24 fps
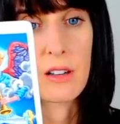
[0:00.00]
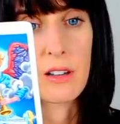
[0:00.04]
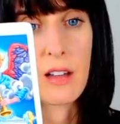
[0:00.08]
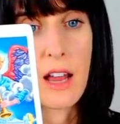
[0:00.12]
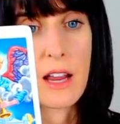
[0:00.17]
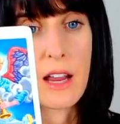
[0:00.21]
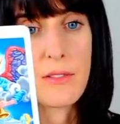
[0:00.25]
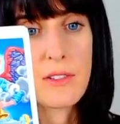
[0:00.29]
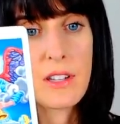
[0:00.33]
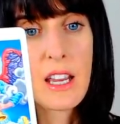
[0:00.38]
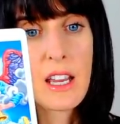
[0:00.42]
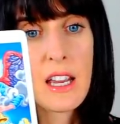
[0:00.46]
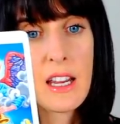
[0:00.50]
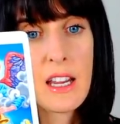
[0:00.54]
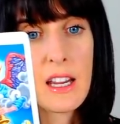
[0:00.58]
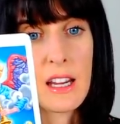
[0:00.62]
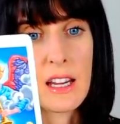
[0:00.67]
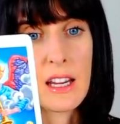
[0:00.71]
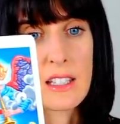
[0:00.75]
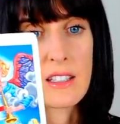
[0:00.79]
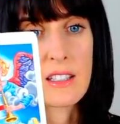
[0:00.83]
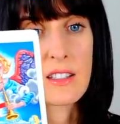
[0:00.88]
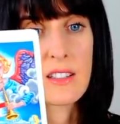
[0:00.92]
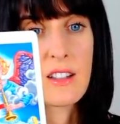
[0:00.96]
our lives.
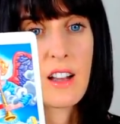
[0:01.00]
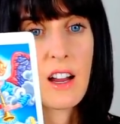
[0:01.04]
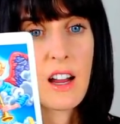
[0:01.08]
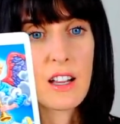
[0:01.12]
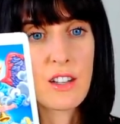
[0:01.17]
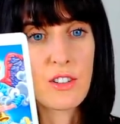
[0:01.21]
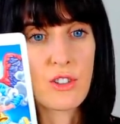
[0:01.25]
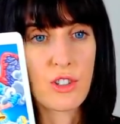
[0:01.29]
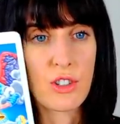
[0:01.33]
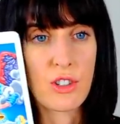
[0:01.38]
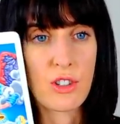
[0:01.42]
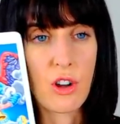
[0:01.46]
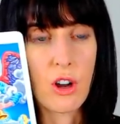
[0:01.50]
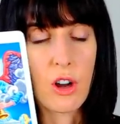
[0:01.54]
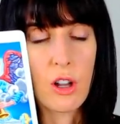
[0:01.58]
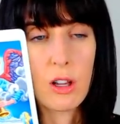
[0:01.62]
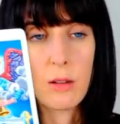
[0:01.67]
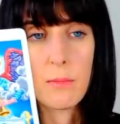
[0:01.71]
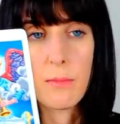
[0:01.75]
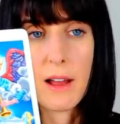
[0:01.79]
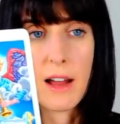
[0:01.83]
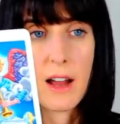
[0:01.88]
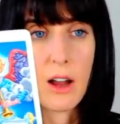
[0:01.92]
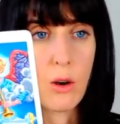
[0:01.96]
It's not just all
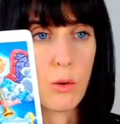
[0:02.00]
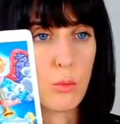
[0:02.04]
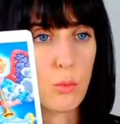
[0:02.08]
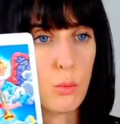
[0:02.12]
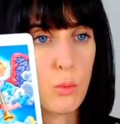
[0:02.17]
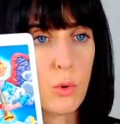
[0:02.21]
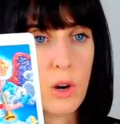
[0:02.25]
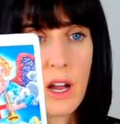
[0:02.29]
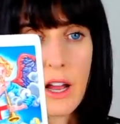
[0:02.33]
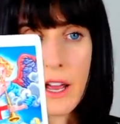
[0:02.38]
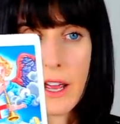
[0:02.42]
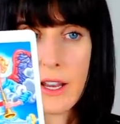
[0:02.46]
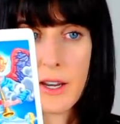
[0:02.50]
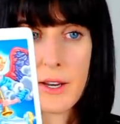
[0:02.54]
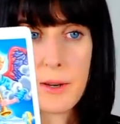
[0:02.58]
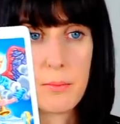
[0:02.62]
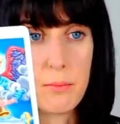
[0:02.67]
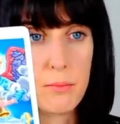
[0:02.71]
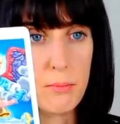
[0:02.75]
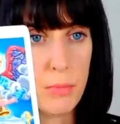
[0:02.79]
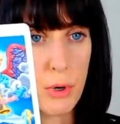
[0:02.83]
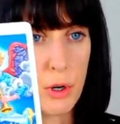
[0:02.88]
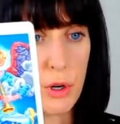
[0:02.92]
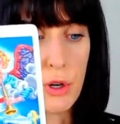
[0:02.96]
about one,
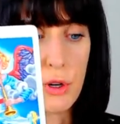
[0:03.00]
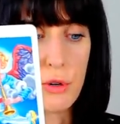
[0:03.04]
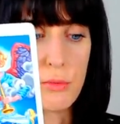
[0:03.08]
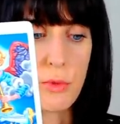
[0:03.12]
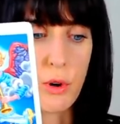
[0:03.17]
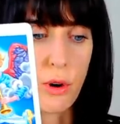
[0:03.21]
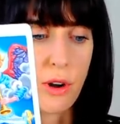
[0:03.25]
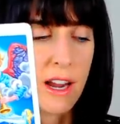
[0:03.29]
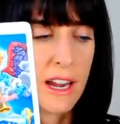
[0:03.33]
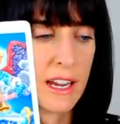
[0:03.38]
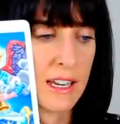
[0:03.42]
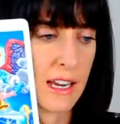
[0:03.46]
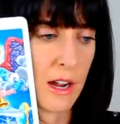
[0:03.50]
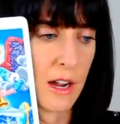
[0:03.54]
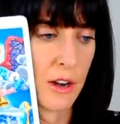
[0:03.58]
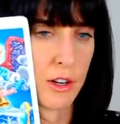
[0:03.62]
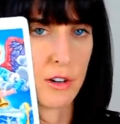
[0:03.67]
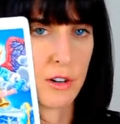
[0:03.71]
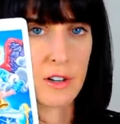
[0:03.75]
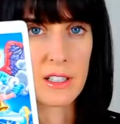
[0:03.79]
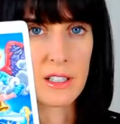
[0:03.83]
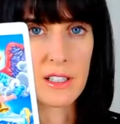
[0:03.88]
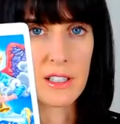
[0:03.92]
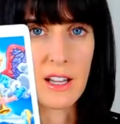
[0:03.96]
boom, okay, now
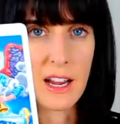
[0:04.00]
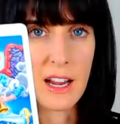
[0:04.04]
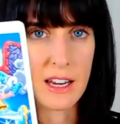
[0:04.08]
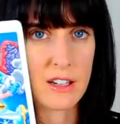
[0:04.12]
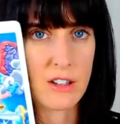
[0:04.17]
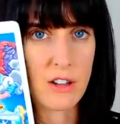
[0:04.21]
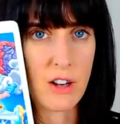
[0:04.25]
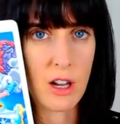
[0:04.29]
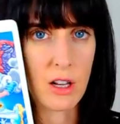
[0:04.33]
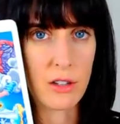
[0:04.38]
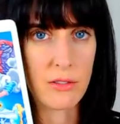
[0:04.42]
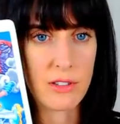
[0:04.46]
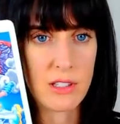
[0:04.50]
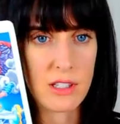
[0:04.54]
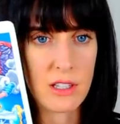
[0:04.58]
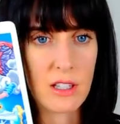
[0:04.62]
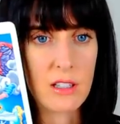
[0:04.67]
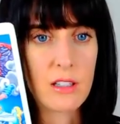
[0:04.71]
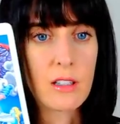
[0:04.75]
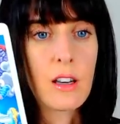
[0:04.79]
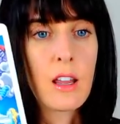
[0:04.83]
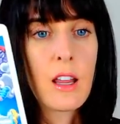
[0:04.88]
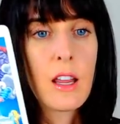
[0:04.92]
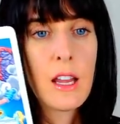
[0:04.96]
you're enlightened all of a
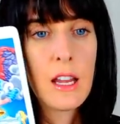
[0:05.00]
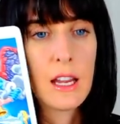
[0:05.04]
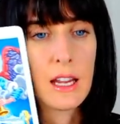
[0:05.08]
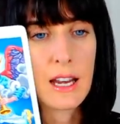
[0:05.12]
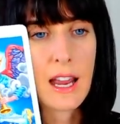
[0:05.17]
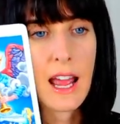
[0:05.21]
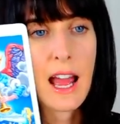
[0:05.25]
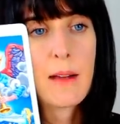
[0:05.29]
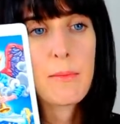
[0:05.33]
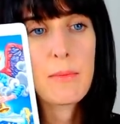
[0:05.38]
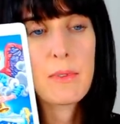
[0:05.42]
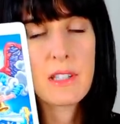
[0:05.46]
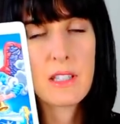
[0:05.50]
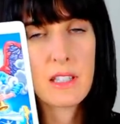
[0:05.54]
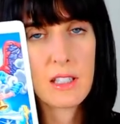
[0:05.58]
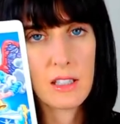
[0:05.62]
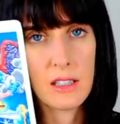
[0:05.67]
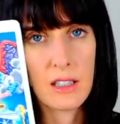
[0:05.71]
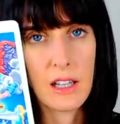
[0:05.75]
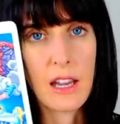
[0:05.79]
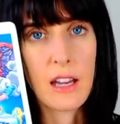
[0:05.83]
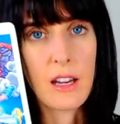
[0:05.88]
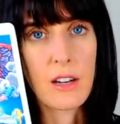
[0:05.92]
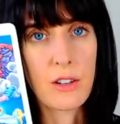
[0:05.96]
sudden. It happens
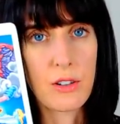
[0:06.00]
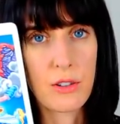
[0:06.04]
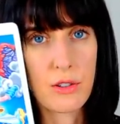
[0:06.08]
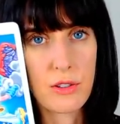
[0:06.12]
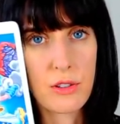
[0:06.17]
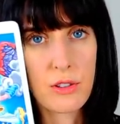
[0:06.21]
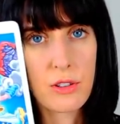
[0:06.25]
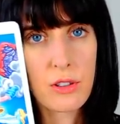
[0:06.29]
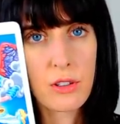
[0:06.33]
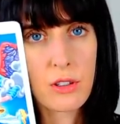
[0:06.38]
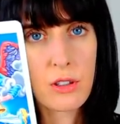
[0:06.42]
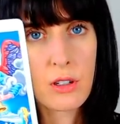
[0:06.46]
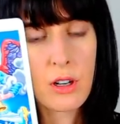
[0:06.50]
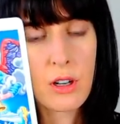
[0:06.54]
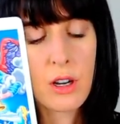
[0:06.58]
in layers.